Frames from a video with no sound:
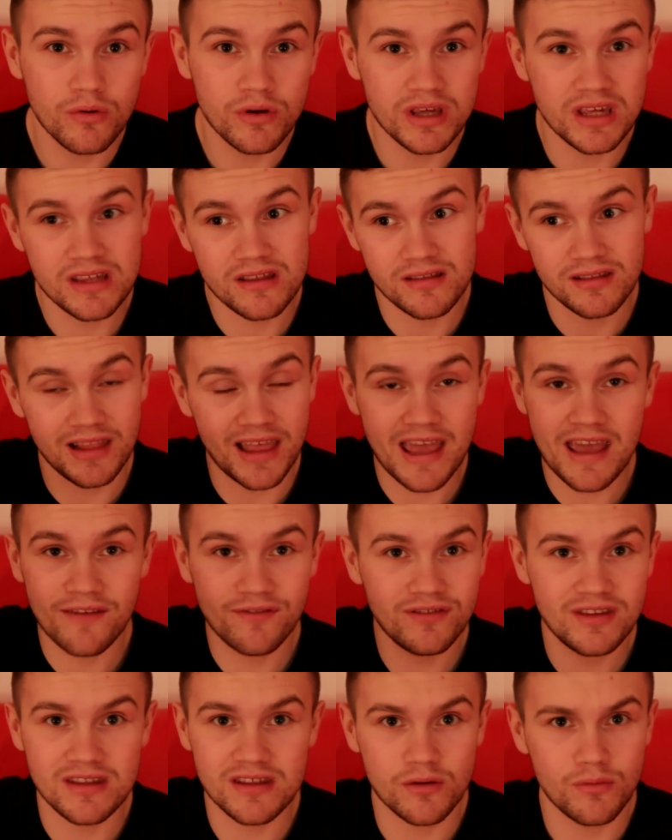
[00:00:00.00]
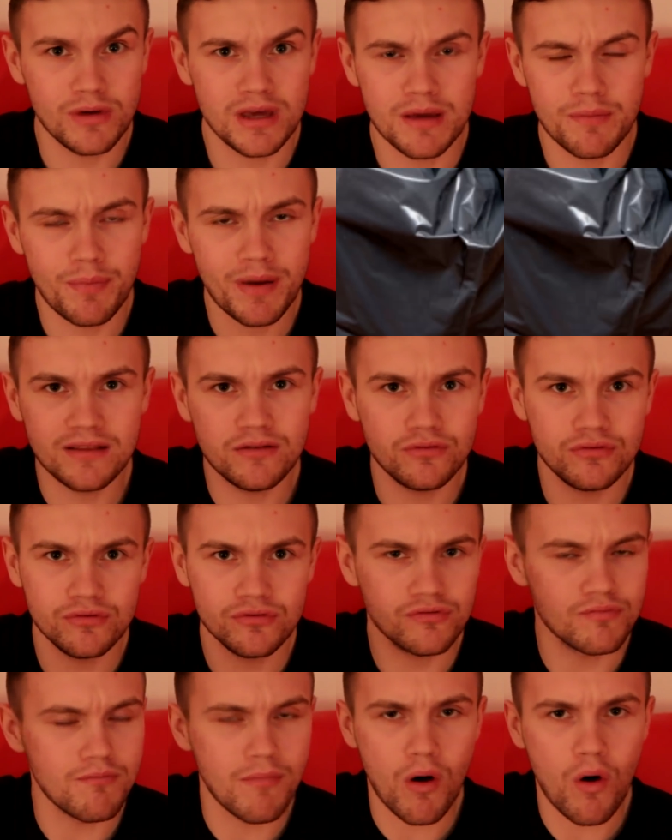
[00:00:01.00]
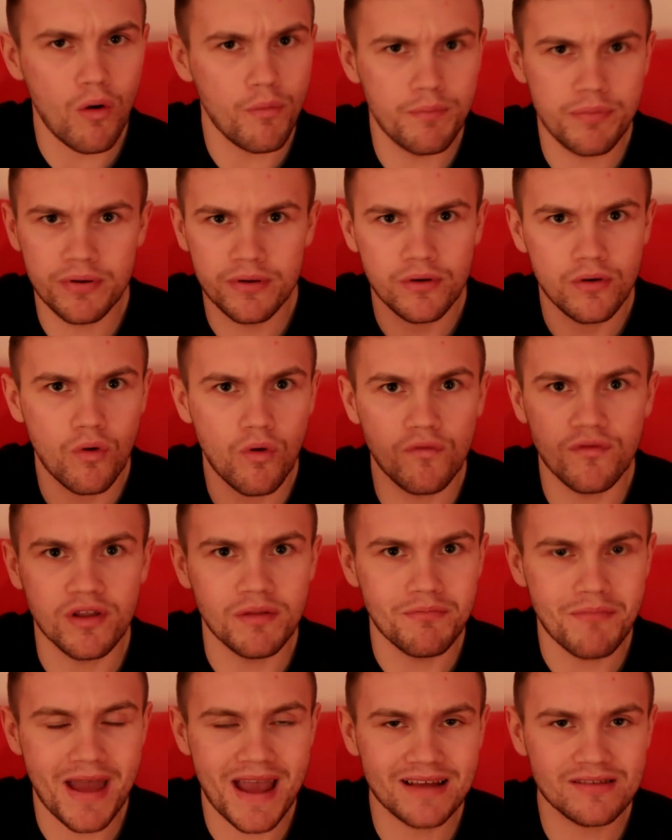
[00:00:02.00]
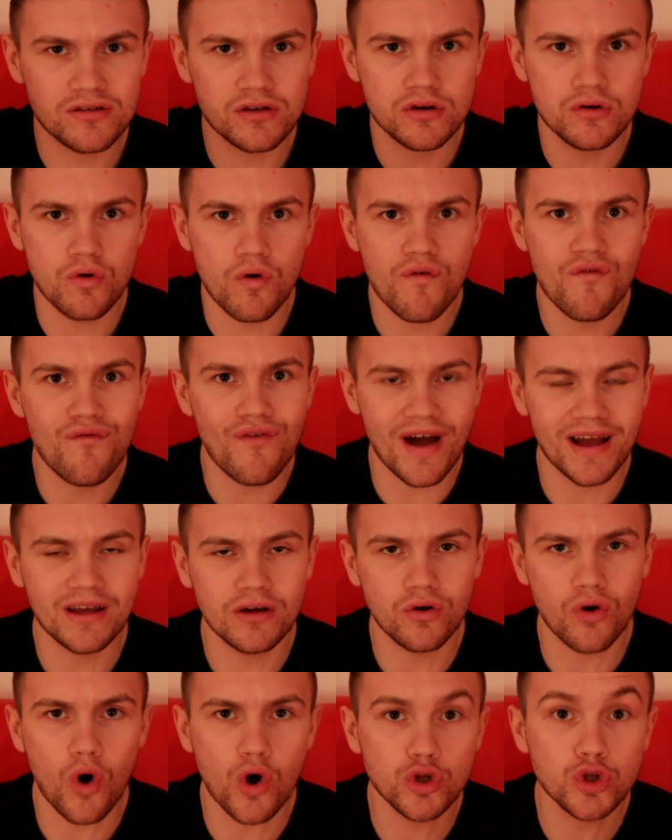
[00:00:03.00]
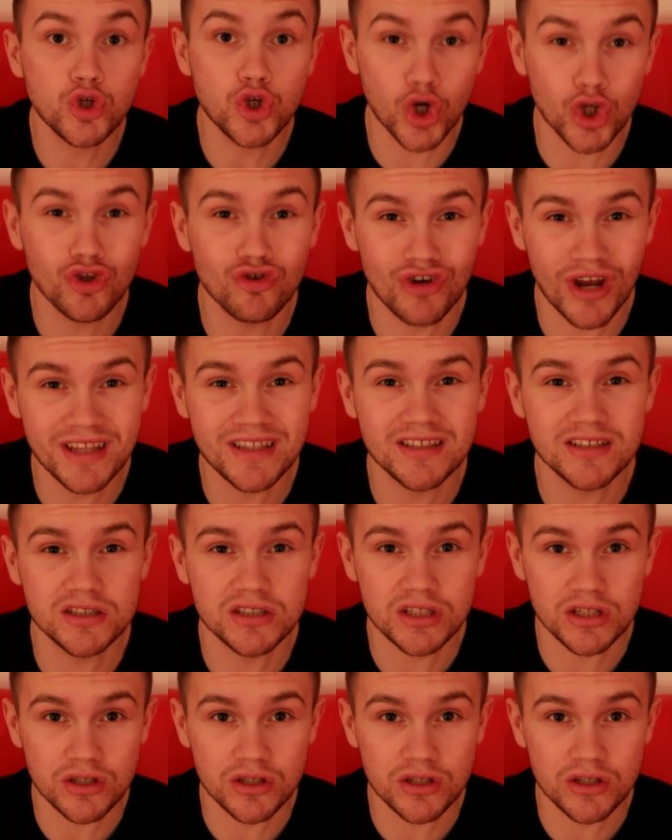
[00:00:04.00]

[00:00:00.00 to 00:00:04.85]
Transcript: He's left, he's away to Pedro's mob over in Mexico, thank God. Good riddance